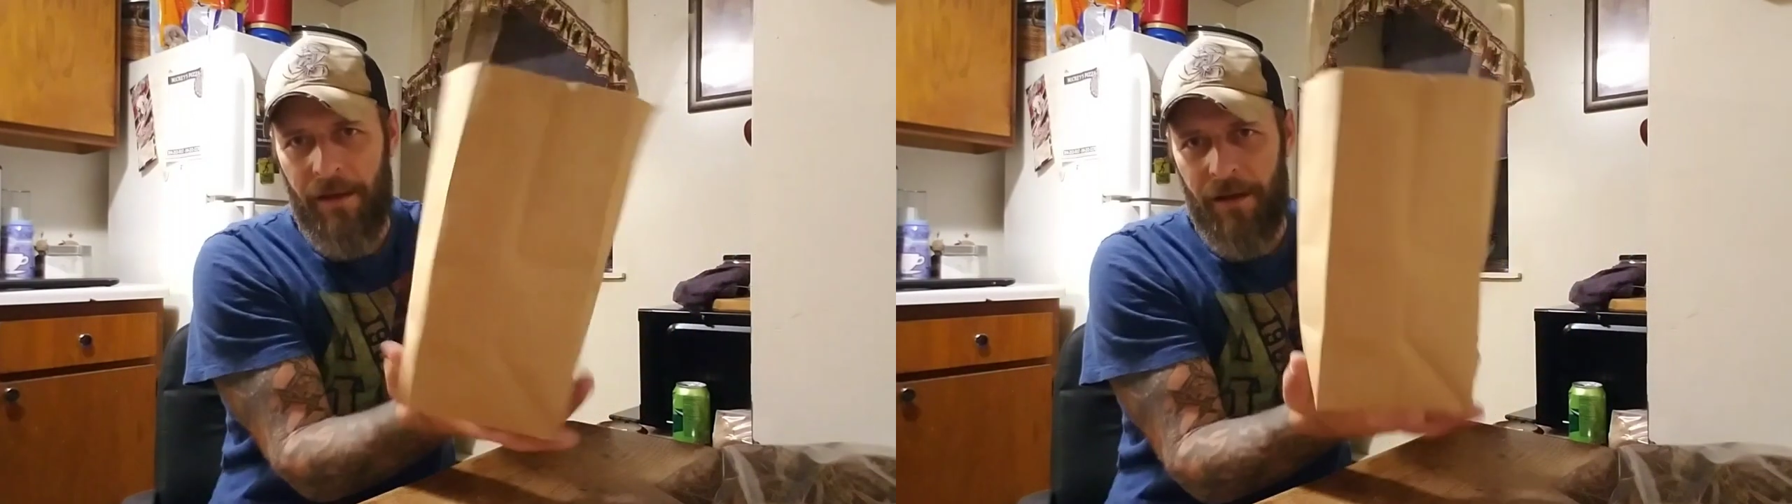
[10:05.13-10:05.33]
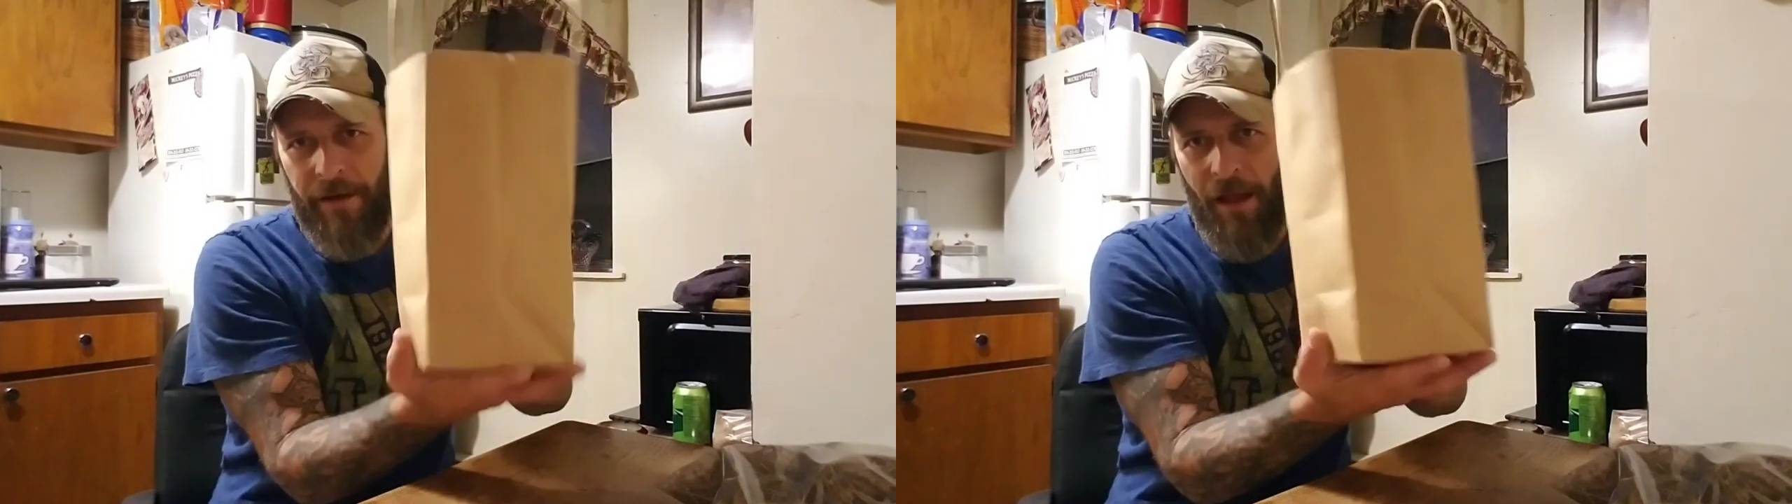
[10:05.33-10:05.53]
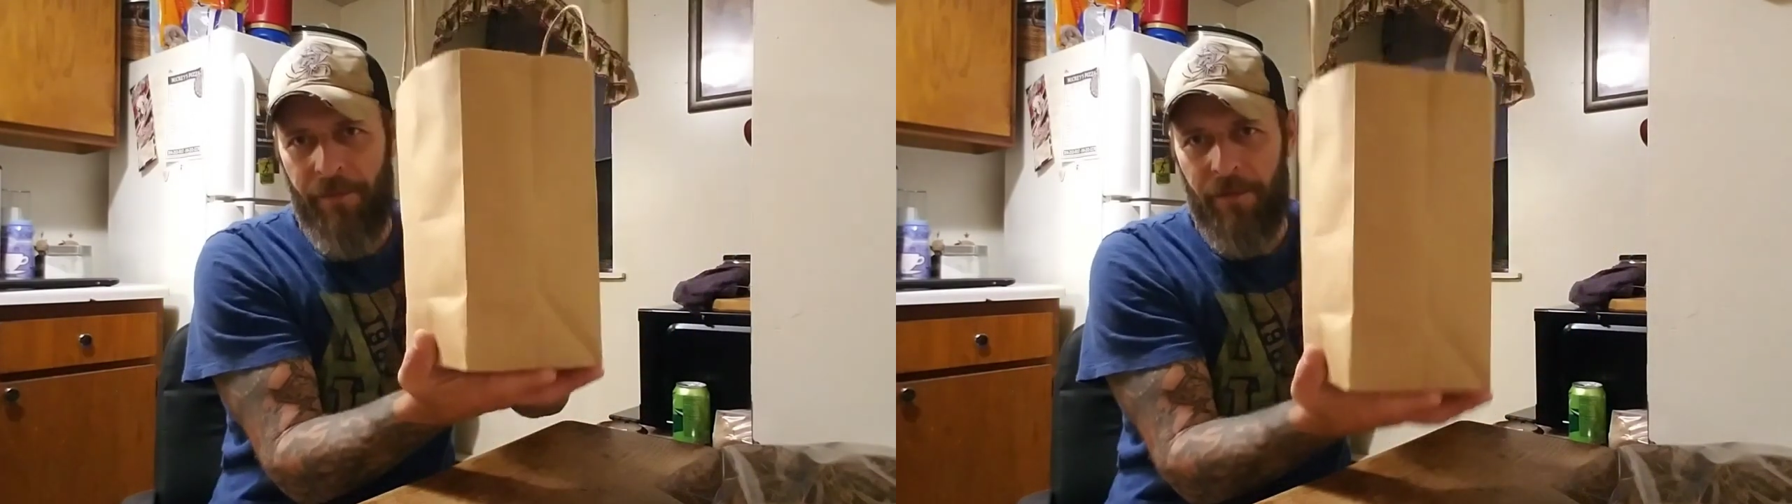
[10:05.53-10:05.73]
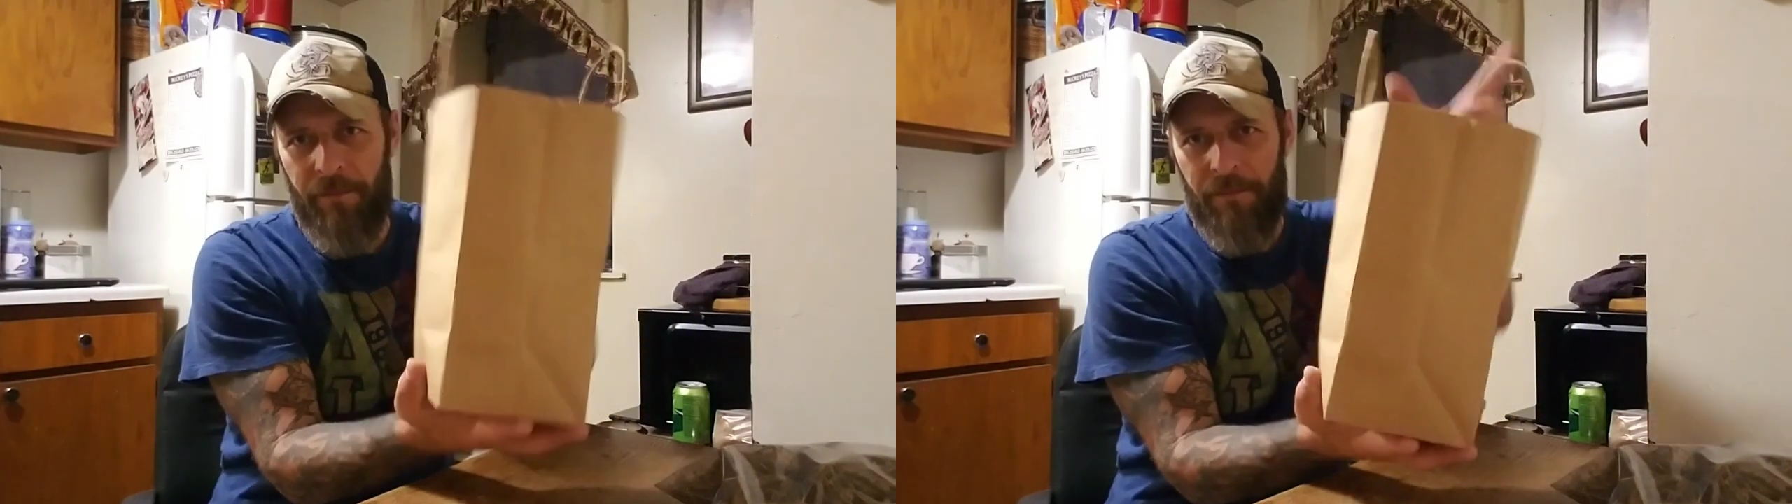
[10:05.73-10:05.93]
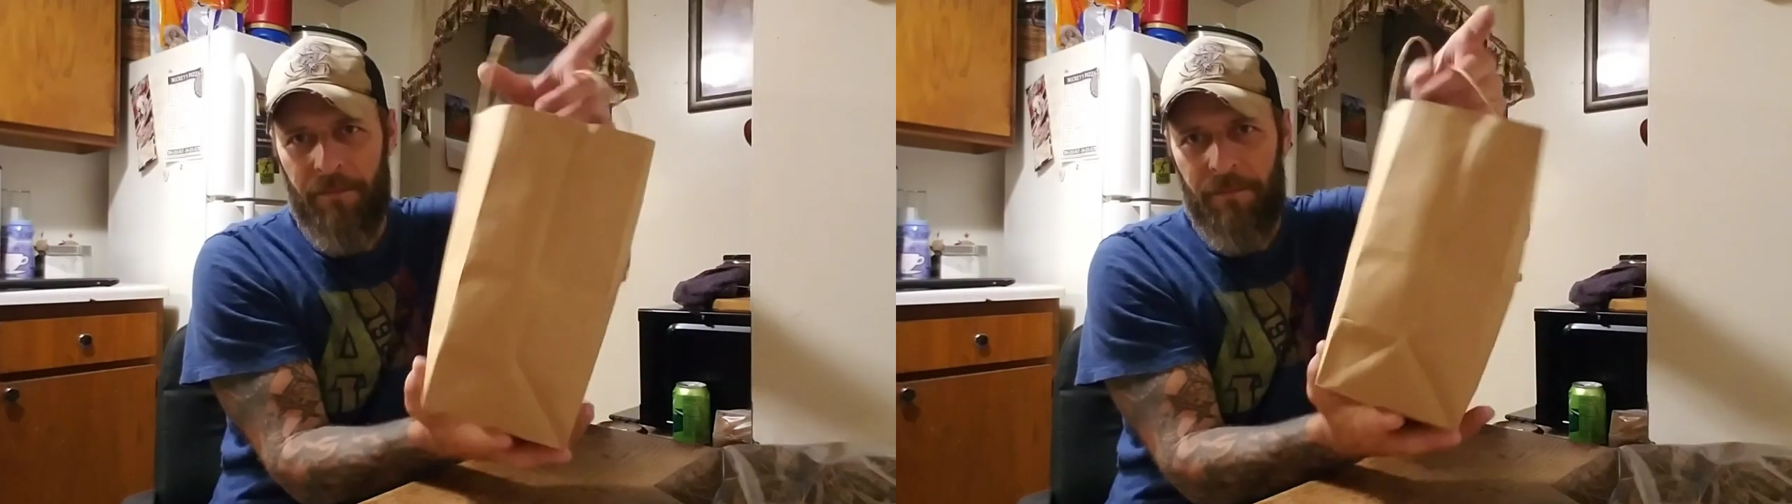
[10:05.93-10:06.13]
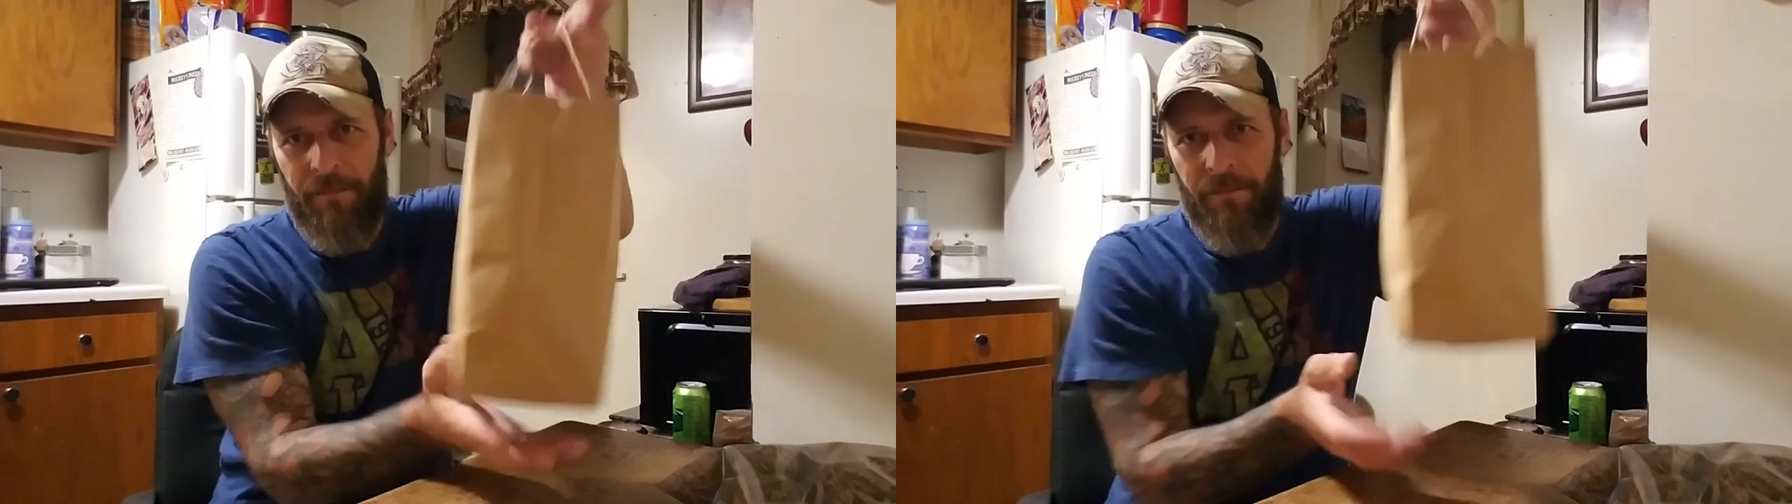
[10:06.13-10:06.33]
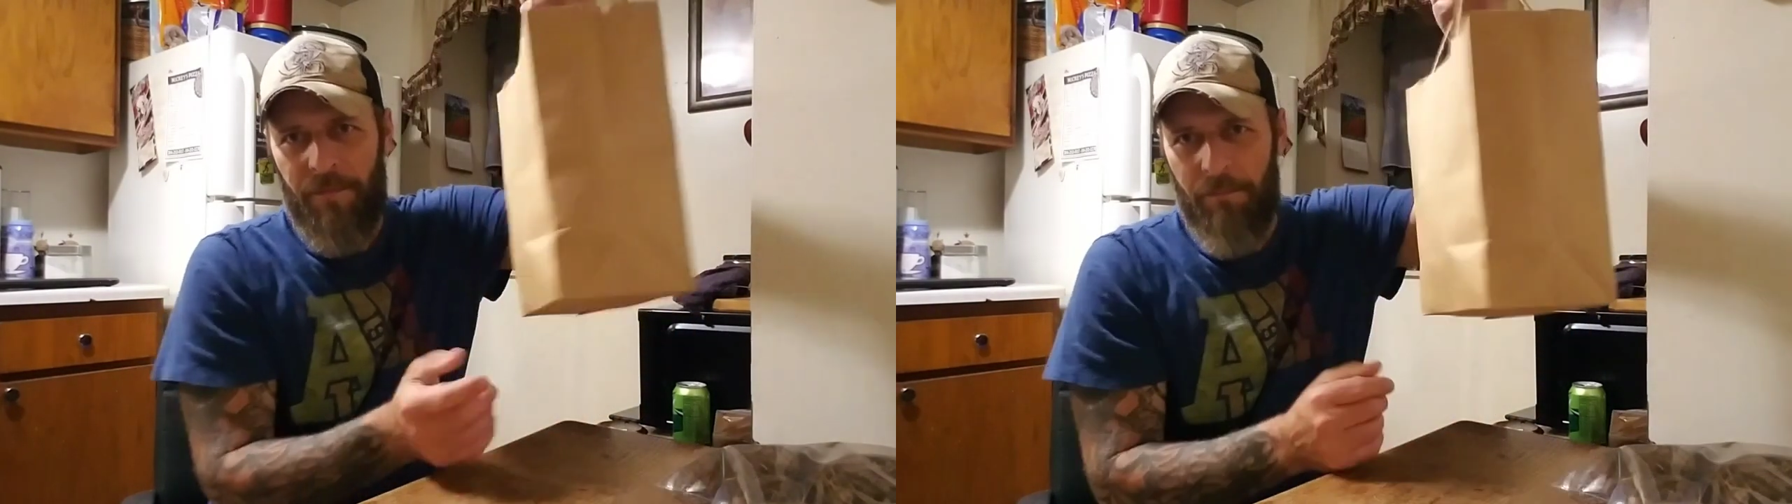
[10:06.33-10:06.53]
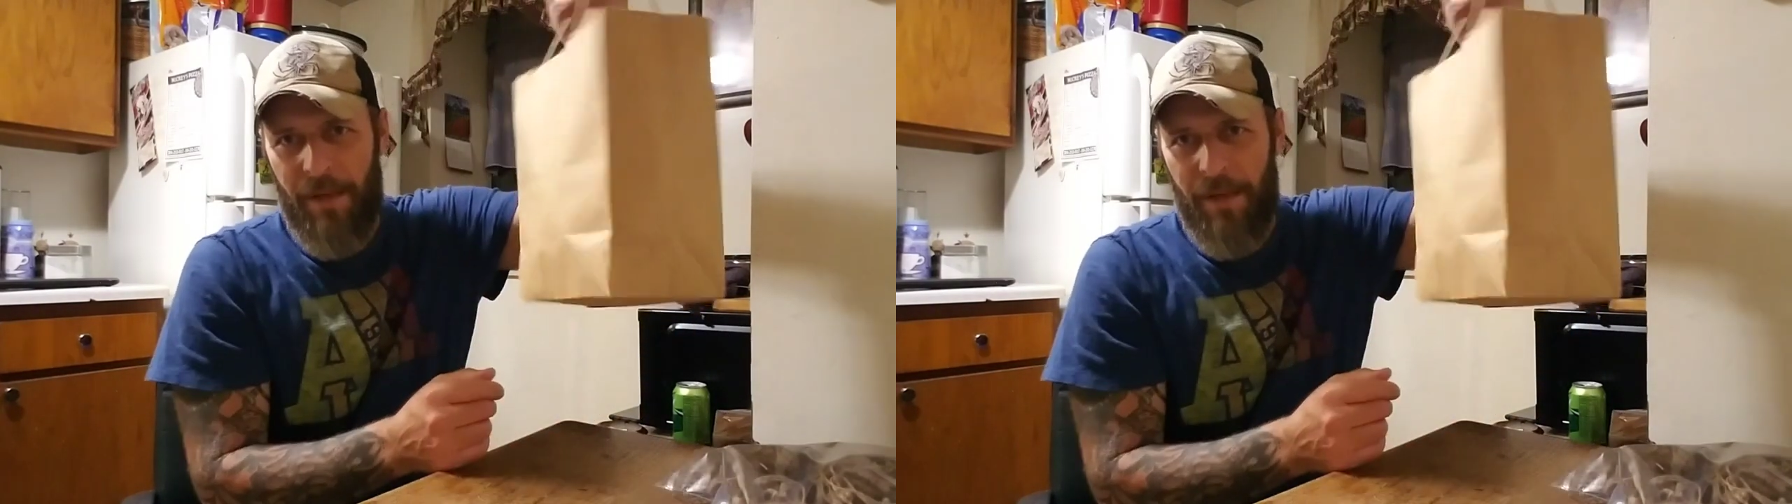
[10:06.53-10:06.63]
of nothing but